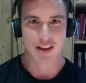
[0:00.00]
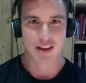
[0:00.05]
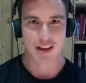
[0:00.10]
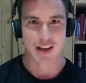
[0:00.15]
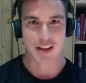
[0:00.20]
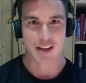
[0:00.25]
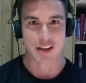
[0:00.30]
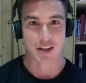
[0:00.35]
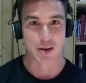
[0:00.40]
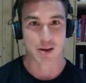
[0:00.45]

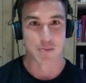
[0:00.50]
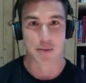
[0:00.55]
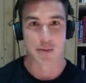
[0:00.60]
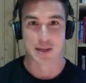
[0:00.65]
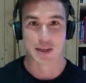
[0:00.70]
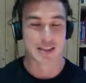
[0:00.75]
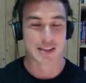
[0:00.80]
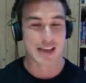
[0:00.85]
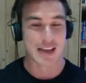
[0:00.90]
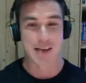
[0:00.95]
Yeah. And
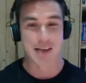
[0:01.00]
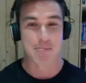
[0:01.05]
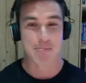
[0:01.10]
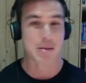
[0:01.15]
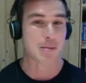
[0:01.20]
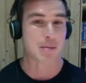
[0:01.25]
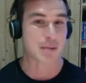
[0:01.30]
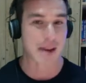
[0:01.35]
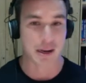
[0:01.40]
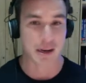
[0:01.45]
because they had
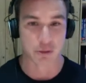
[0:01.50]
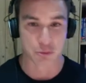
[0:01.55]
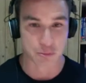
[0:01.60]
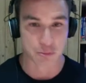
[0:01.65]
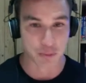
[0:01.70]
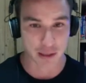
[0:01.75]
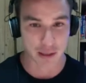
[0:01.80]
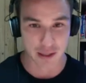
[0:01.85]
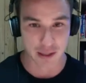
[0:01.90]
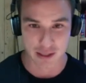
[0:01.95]
maybe natural
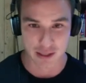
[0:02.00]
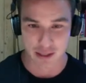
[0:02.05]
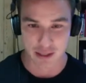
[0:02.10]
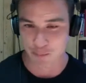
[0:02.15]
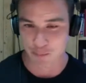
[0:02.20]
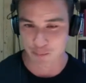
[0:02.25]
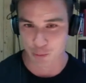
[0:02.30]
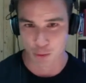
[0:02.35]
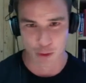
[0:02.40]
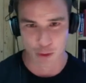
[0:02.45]

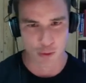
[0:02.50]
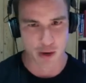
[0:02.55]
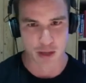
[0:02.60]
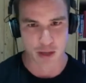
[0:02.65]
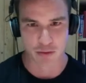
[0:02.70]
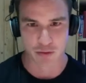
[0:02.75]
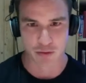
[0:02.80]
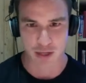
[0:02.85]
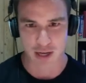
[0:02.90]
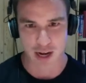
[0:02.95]
ability, or they
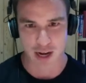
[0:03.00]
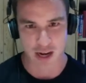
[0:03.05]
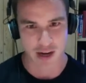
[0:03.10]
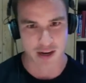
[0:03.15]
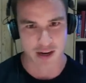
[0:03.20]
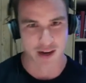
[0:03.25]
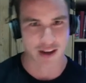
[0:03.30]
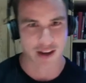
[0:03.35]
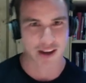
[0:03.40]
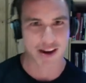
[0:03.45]
worked really
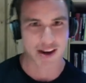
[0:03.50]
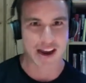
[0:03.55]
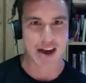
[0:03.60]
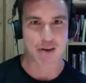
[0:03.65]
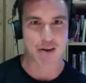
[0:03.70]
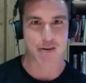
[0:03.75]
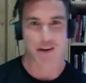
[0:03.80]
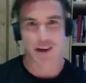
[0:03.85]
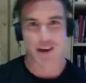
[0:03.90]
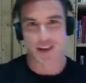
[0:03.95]
hard at it, and
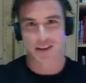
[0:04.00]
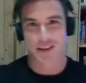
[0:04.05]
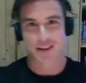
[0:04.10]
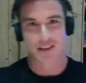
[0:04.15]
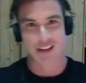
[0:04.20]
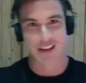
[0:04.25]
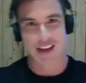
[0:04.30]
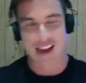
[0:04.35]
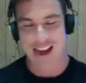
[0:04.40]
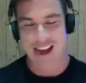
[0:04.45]
now like
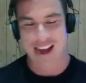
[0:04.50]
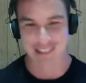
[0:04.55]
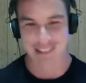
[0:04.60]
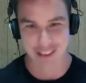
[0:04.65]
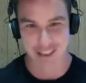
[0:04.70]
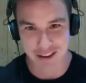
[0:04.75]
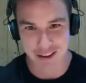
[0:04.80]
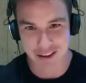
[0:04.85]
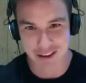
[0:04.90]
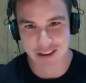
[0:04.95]
an
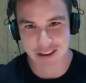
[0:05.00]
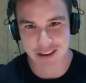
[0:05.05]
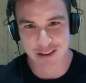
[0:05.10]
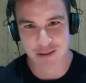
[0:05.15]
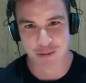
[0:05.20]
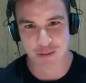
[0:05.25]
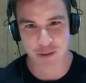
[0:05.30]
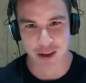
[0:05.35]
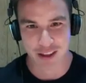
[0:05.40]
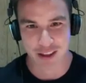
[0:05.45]
athlete
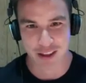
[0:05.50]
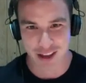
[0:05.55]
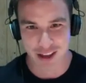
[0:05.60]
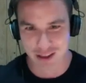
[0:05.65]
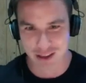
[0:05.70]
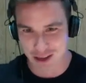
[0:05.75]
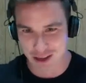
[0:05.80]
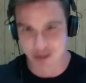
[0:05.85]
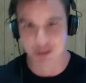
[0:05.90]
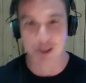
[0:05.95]
where
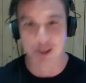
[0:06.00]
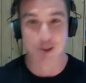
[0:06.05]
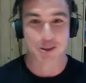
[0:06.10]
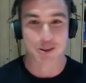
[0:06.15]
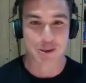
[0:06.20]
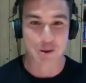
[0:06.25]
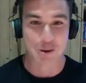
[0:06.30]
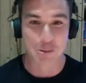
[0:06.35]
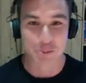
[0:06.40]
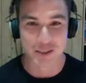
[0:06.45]
they're going
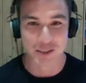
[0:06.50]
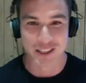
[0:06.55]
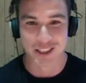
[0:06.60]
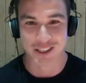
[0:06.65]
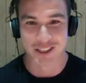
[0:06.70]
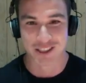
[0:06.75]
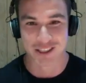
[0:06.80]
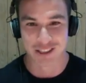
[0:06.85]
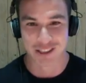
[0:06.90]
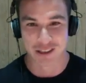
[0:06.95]
to
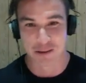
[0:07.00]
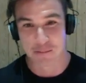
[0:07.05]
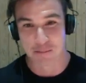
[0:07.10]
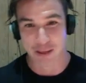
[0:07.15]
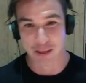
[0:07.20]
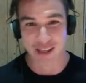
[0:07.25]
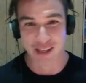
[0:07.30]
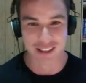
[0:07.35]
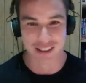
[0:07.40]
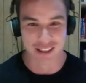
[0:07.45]
competitions and
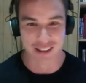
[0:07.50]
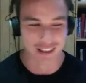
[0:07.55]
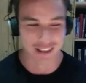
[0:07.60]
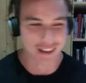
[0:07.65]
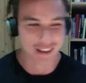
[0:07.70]
competing.